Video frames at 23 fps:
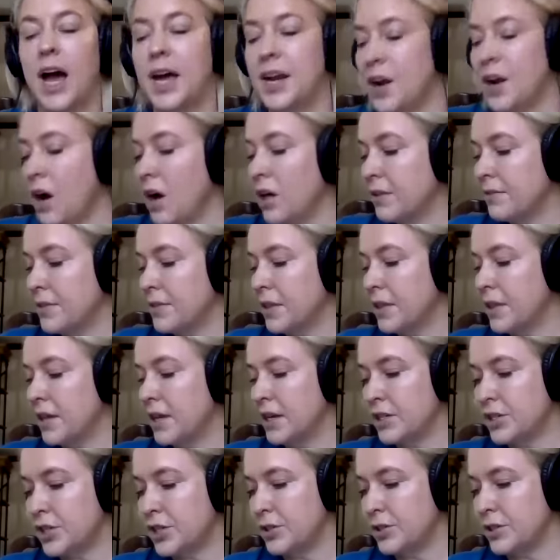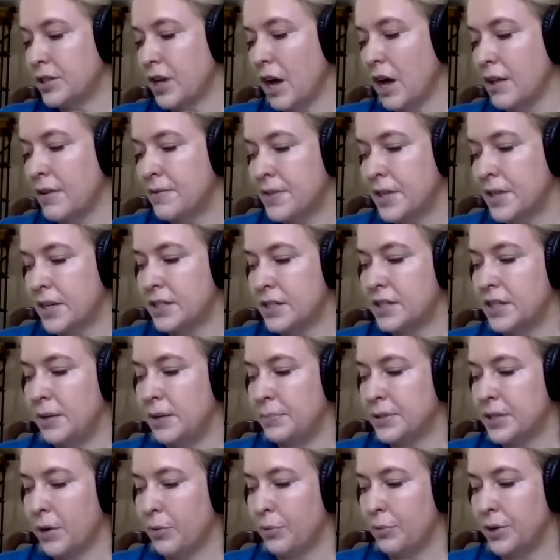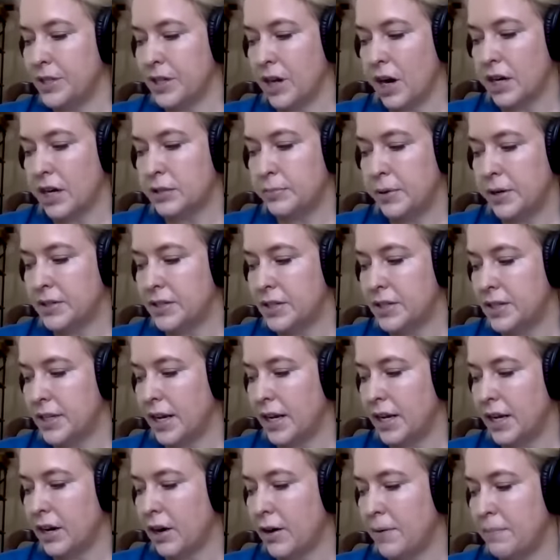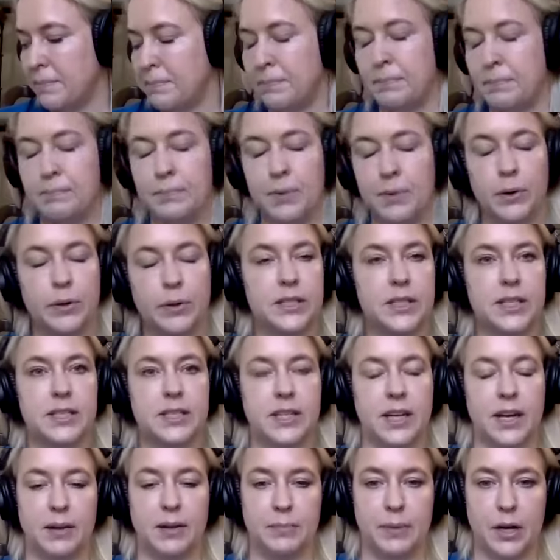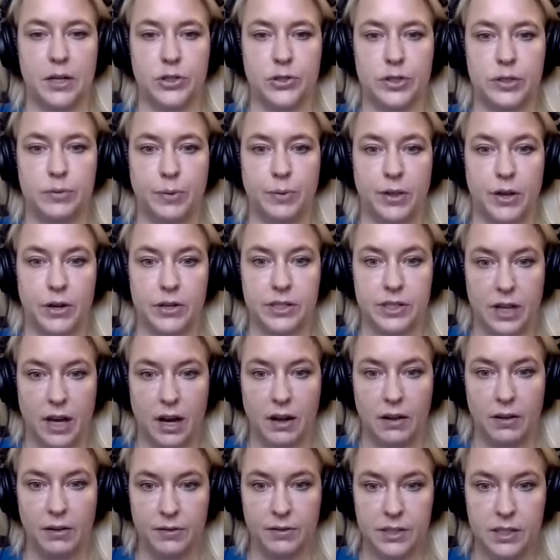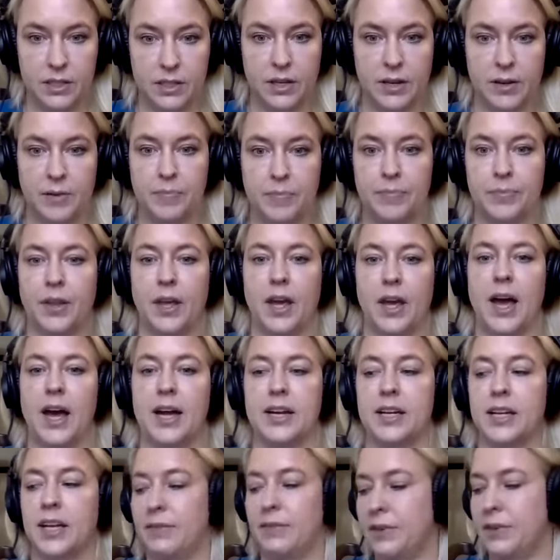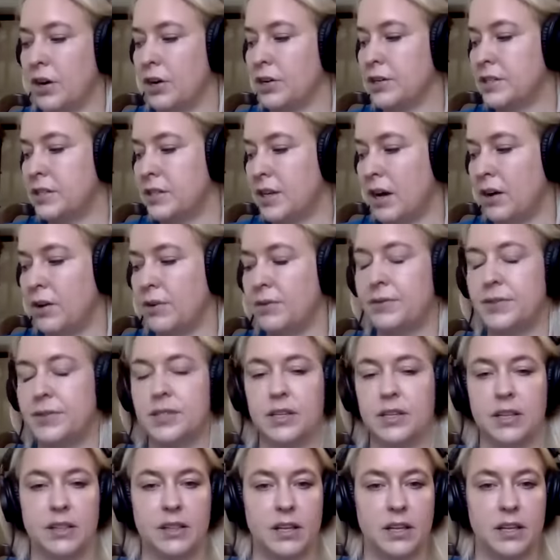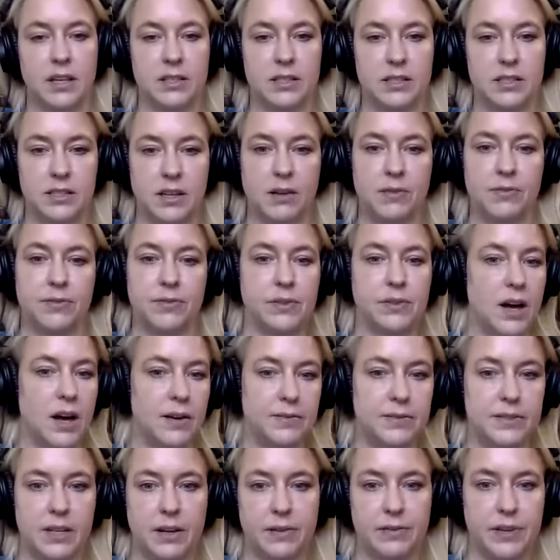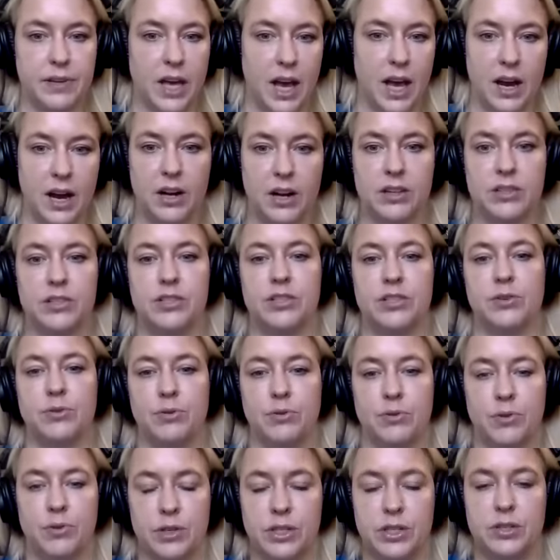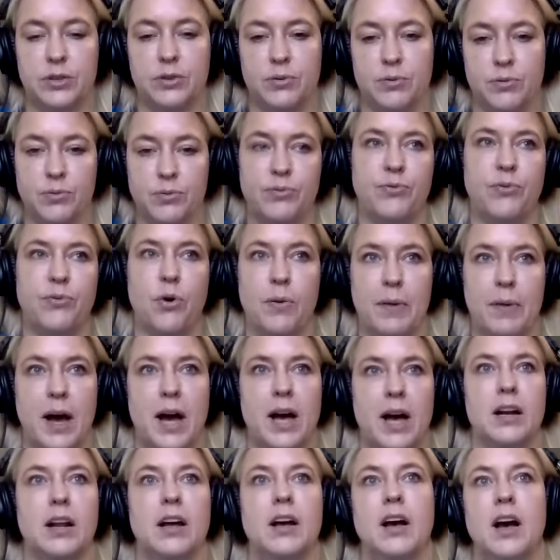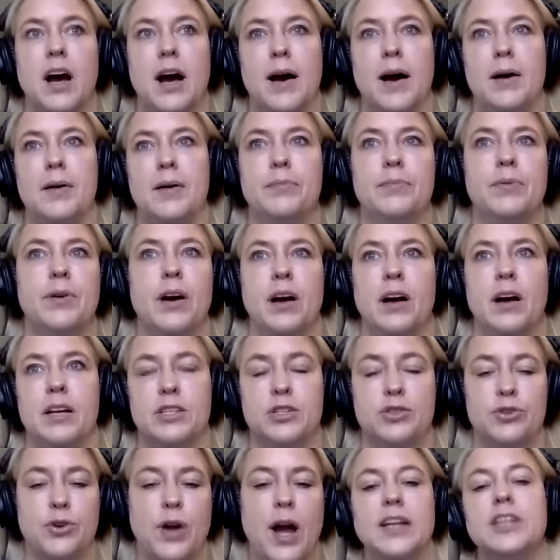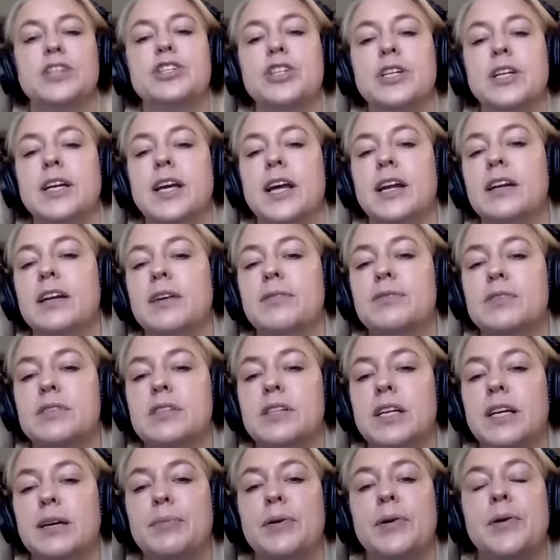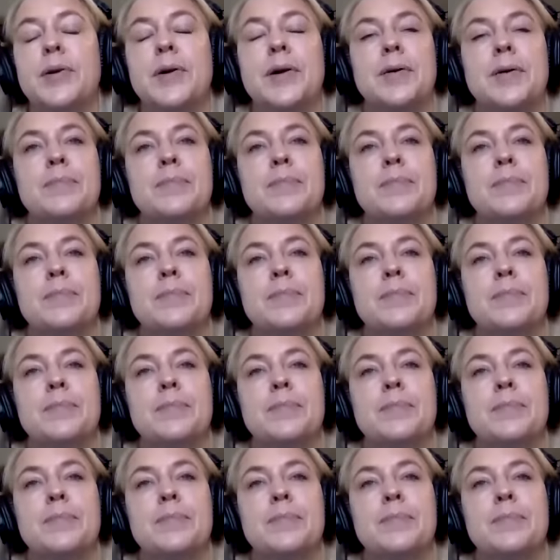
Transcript: And all of the tips that we talked about today are mostly setting boundaries with ourselves and giving ourselves the self-love, self-care to format a strategy to get enough sleep.